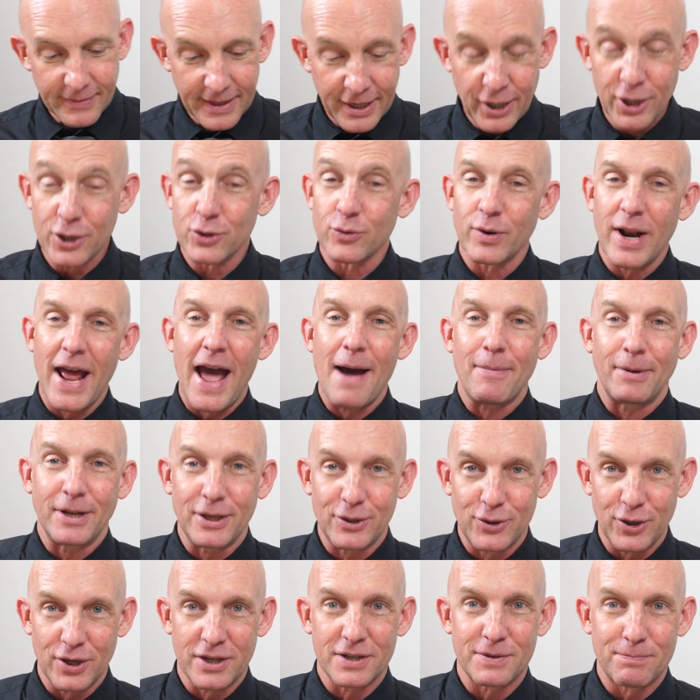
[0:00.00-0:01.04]
here's what happened: he
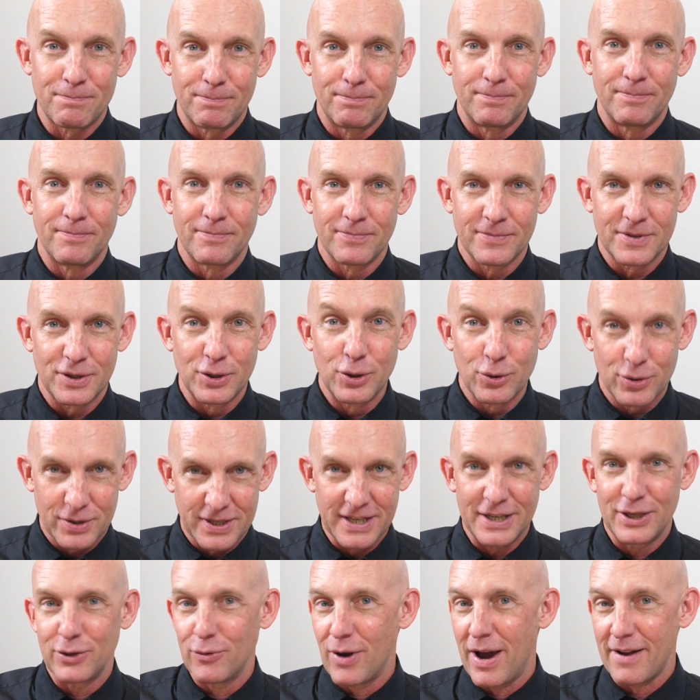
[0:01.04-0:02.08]
took his new
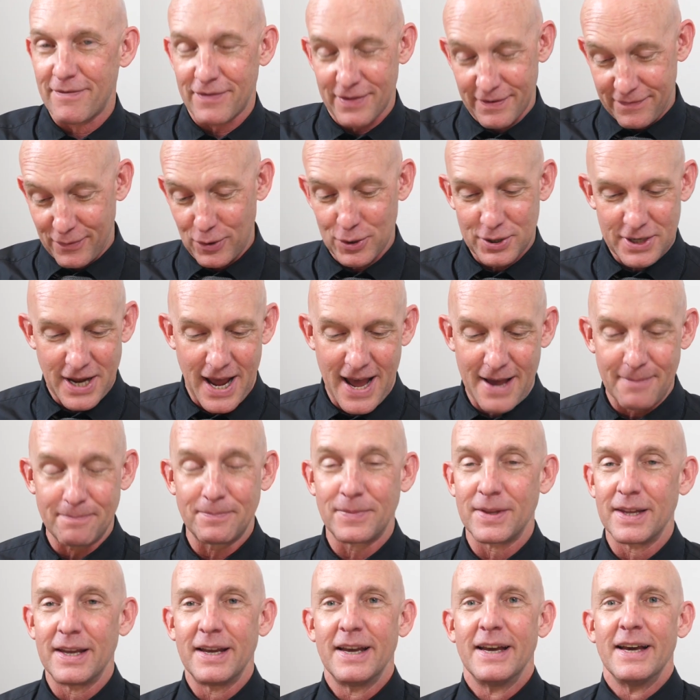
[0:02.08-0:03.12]
Sea-Doo out for the first time,
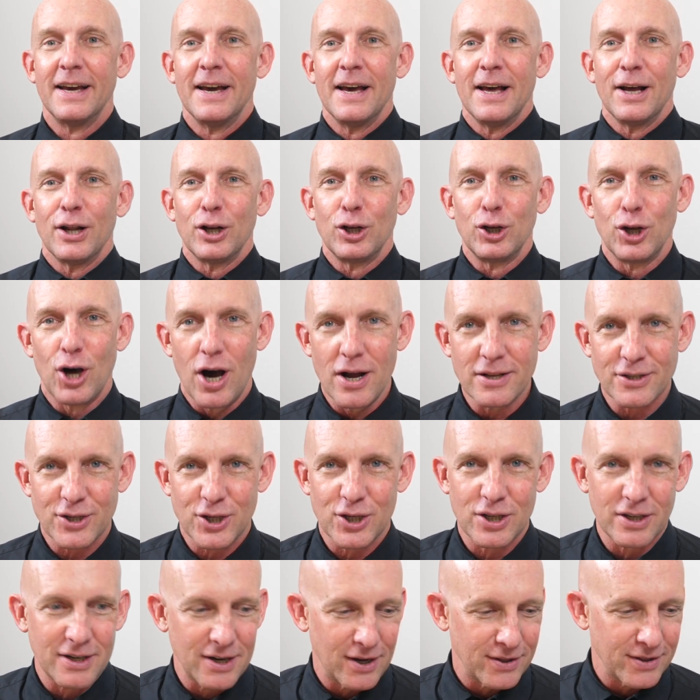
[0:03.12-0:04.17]

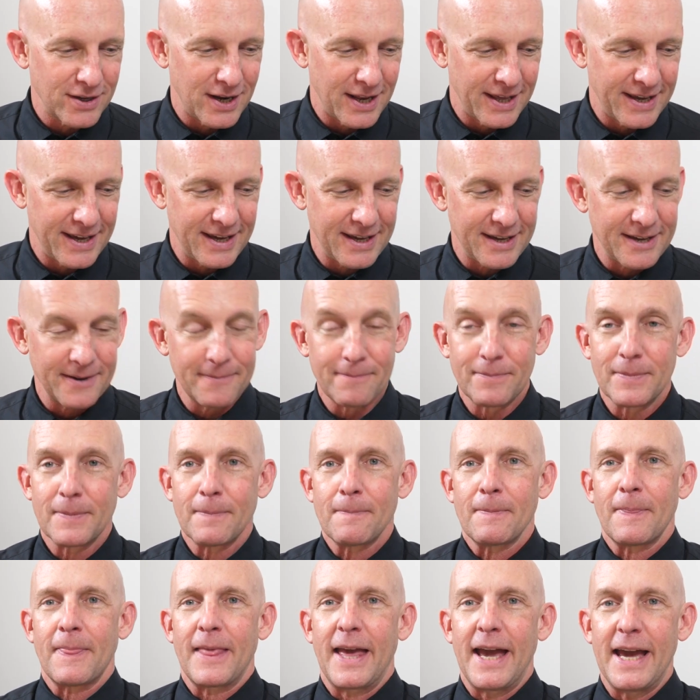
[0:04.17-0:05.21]
launched it on the lake,
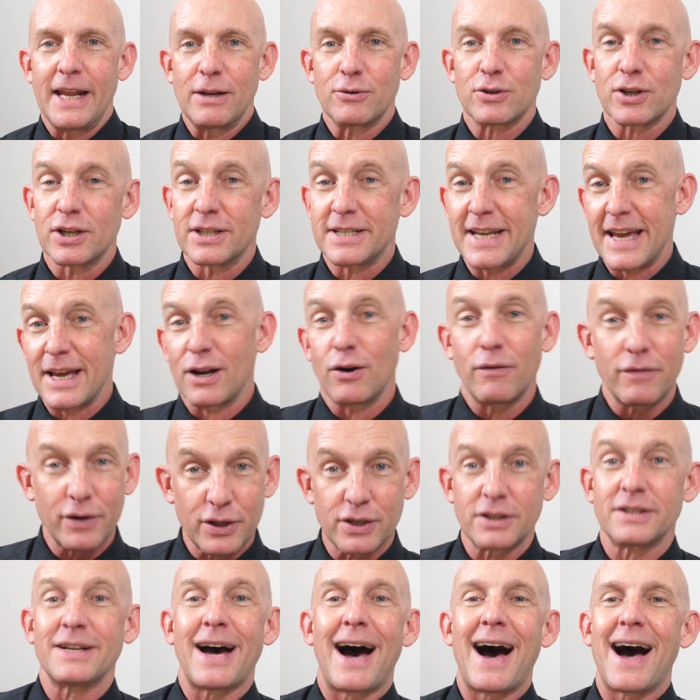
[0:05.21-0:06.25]
and he was going to take it over to
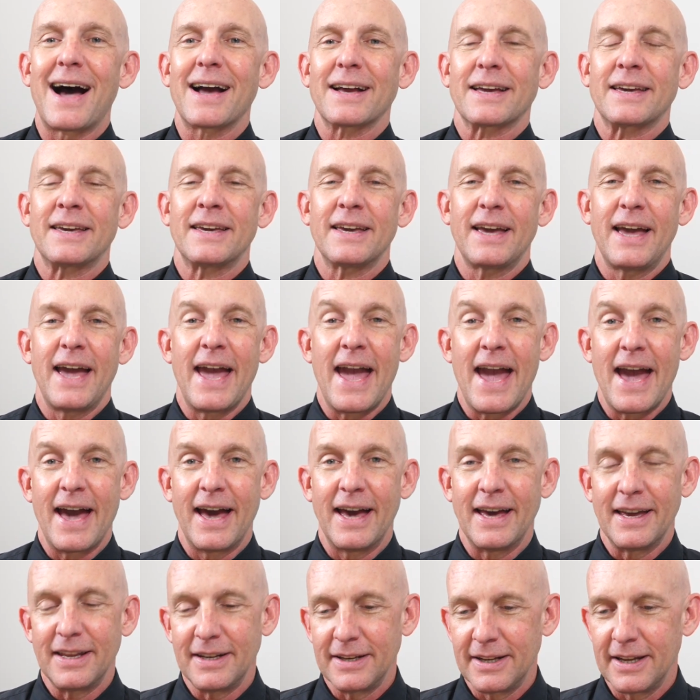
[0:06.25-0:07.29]
the dock
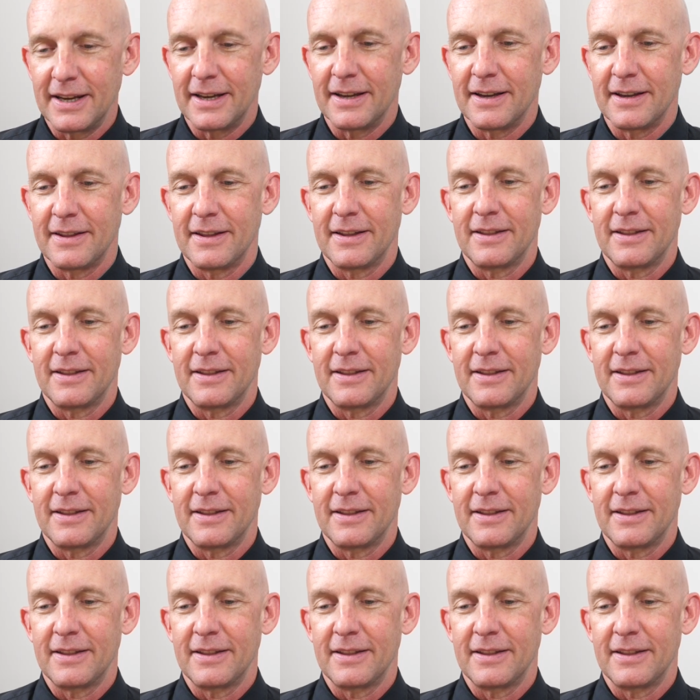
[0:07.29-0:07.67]
and.